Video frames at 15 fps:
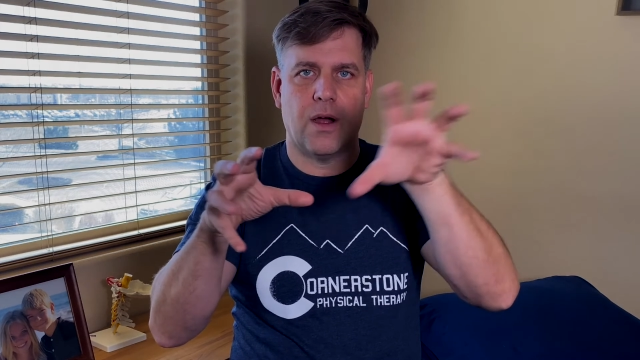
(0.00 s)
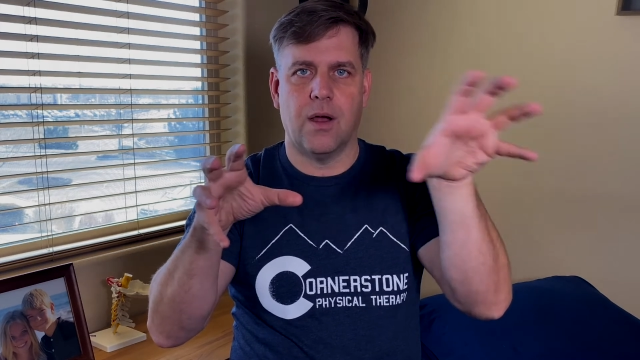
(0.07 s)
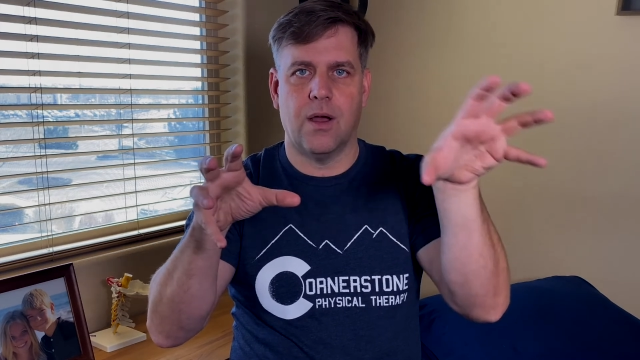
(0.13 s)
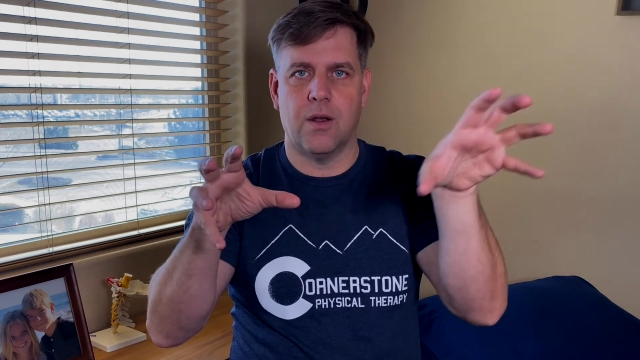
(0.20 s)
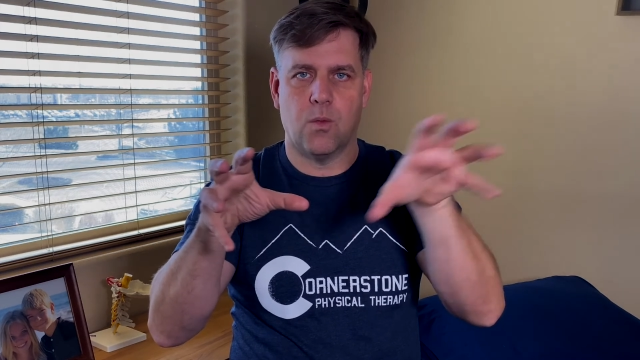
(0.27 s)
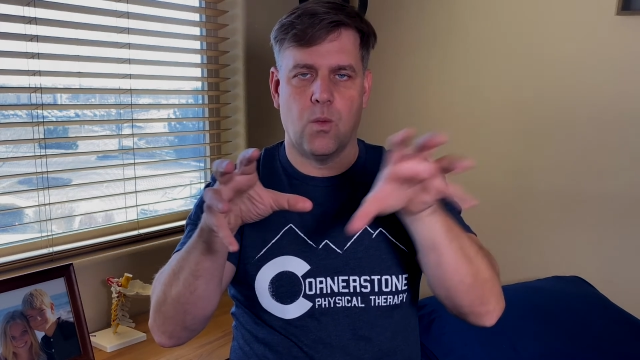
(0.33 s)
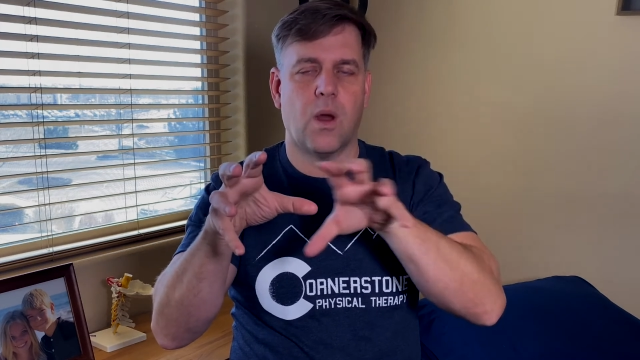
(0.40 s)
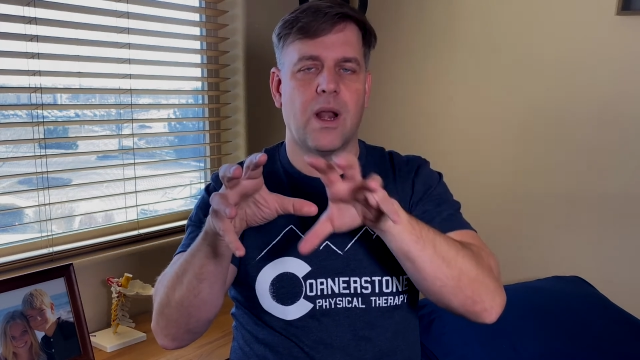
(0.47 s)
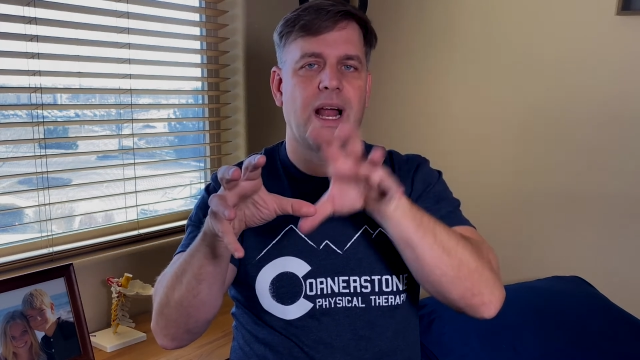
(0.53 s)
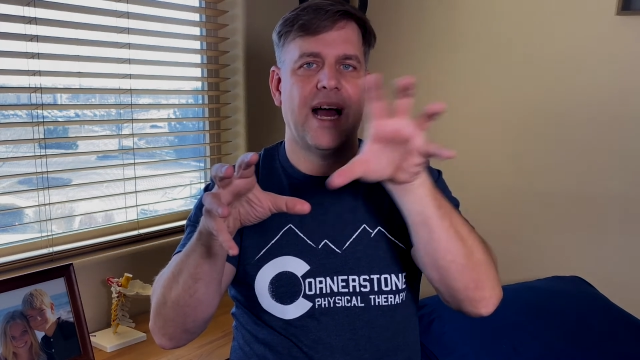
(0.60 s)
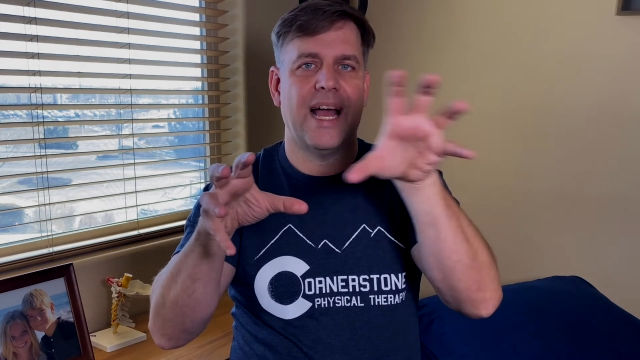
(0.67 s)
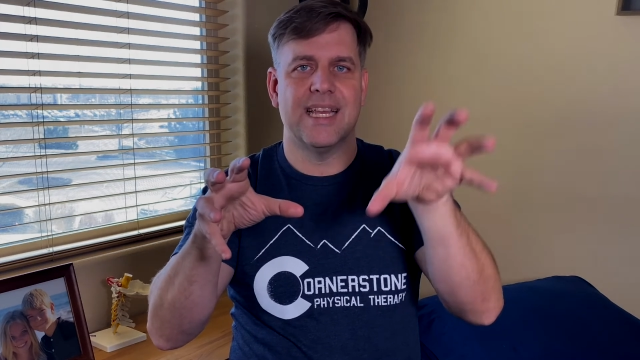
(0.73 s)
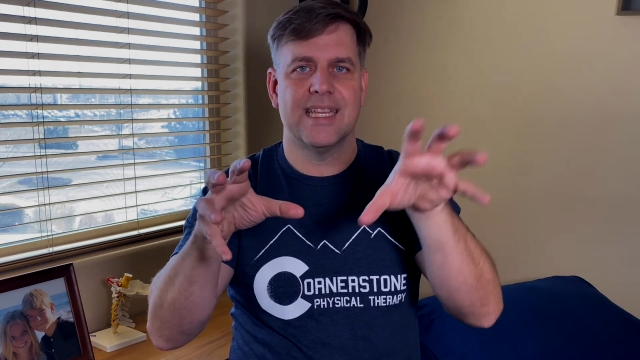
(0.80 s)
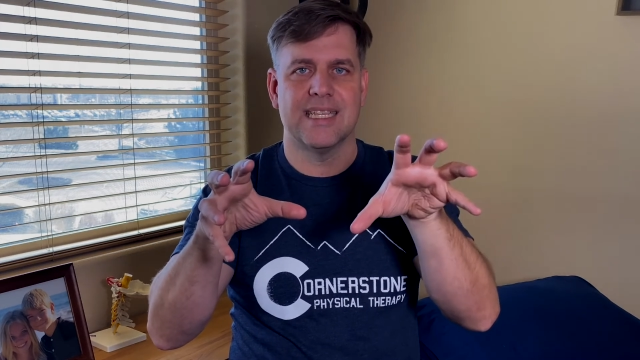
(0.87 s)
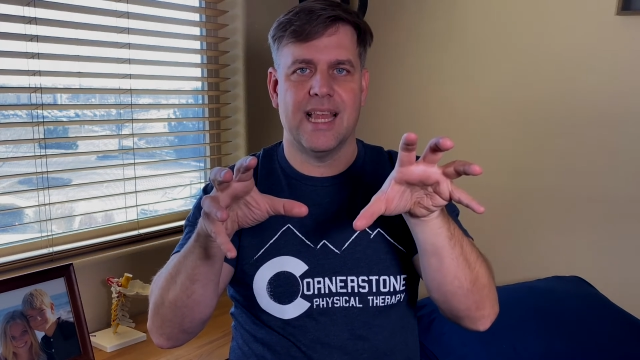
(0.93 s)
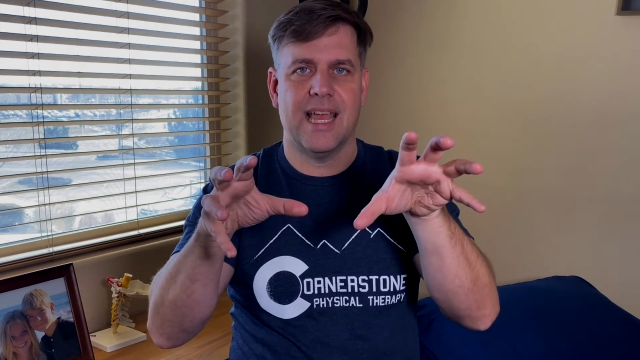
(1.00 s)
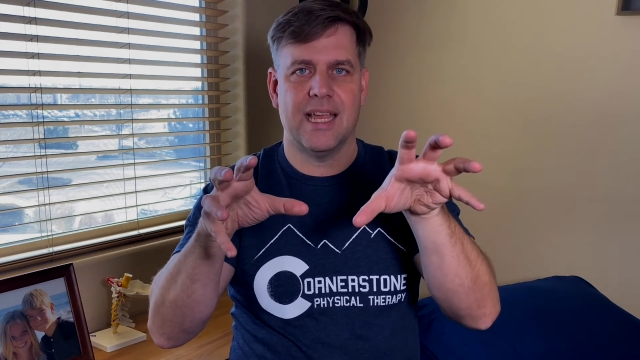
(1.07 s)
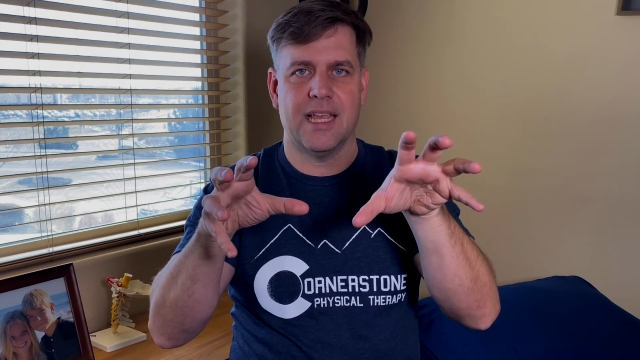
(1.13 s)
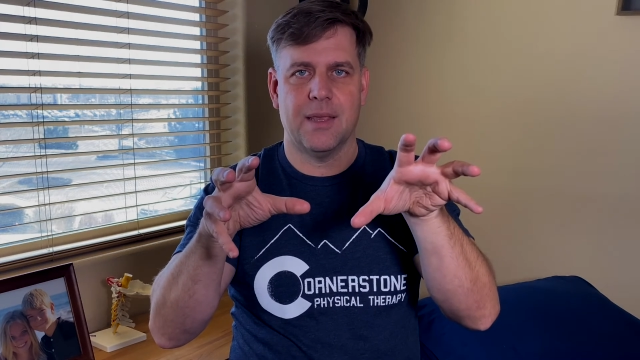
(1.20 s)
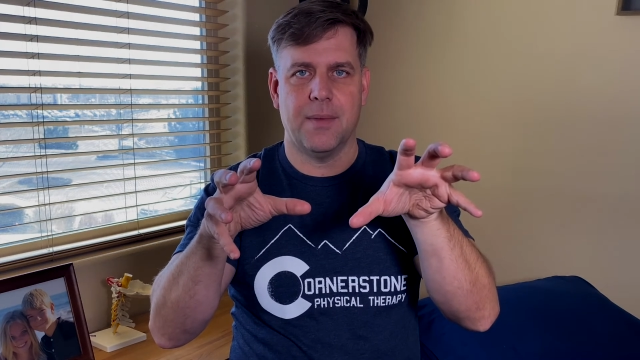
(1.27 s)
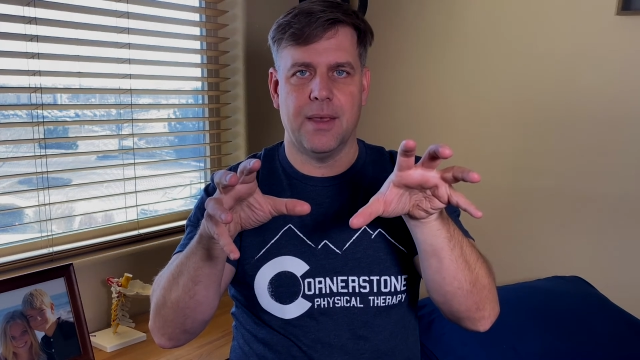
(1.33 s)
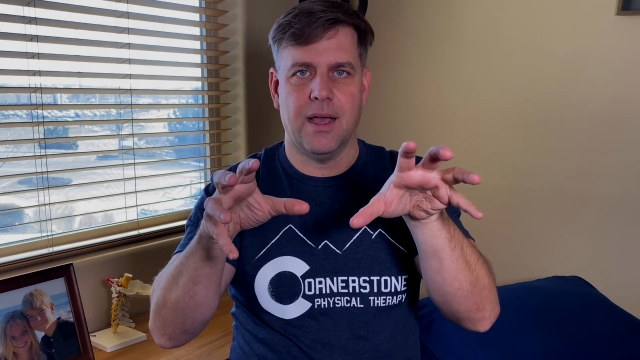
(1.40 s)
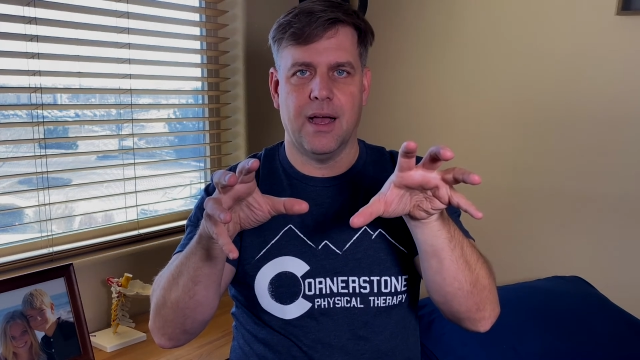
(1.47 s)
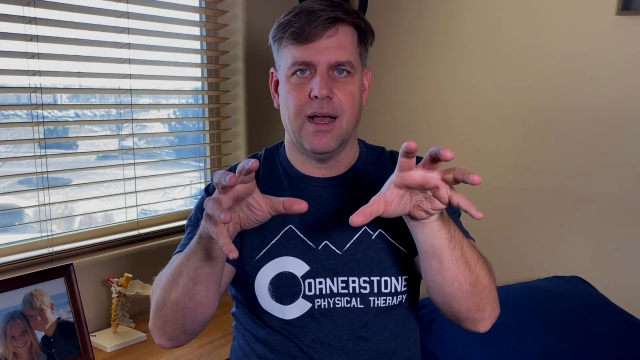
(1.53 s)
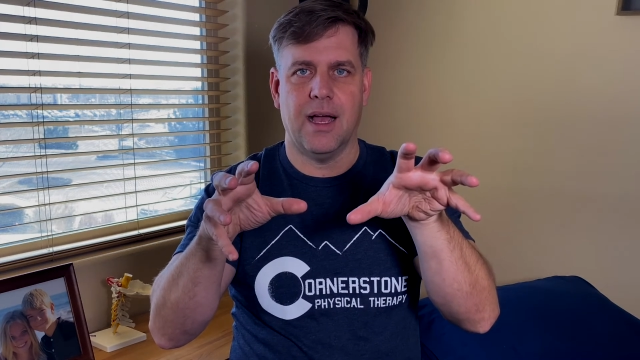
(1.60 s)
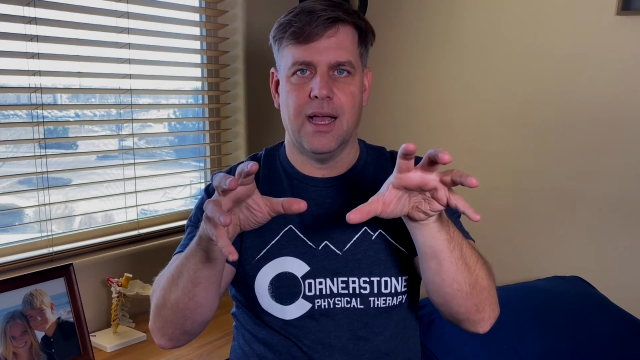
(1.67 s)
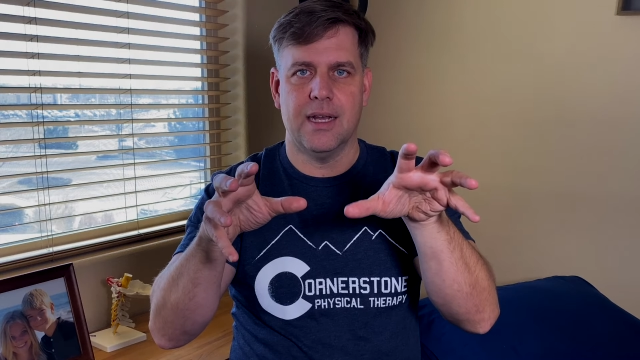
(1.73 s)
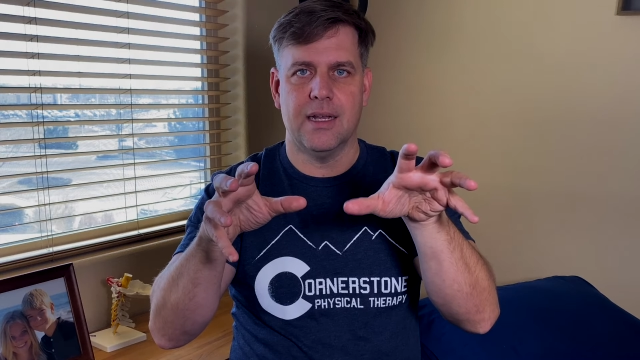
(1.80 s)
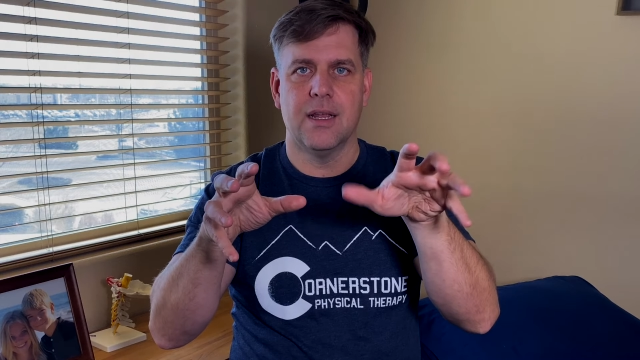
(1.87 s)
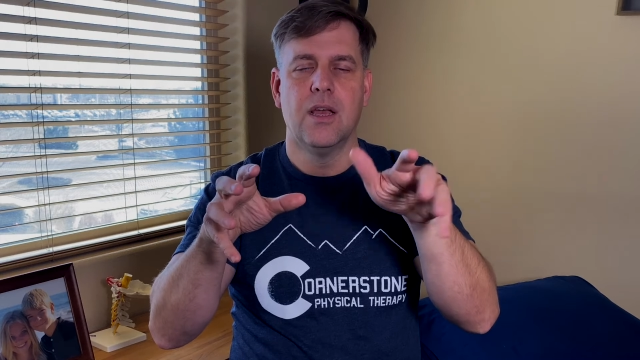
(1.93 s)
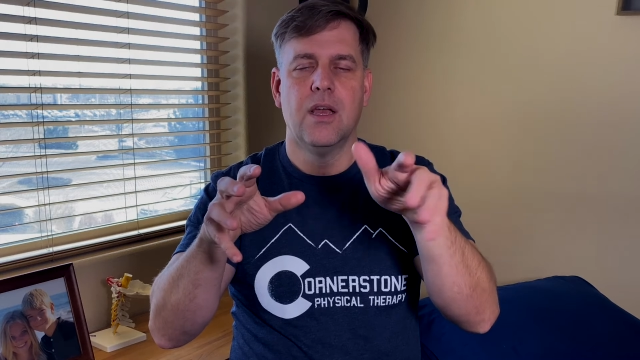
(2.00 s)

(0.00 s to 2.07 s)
and one eye is lagging behind.